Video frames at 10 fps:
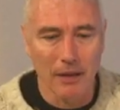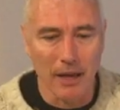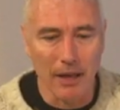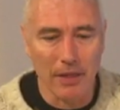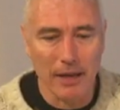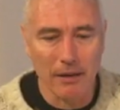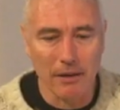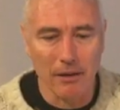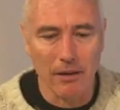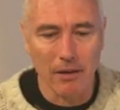And then
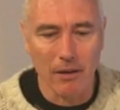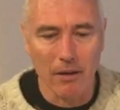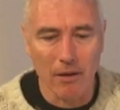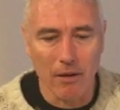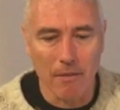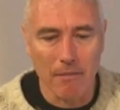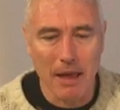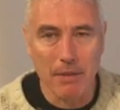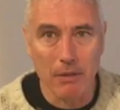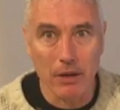
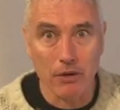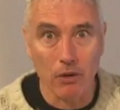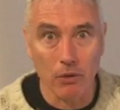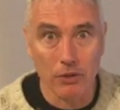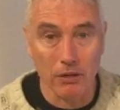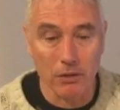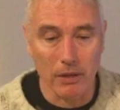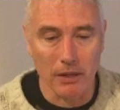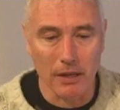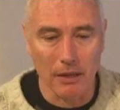maybe when you're also
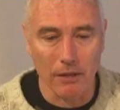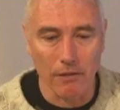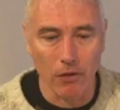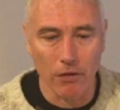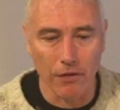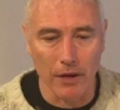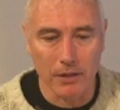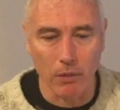doing the 4th verse,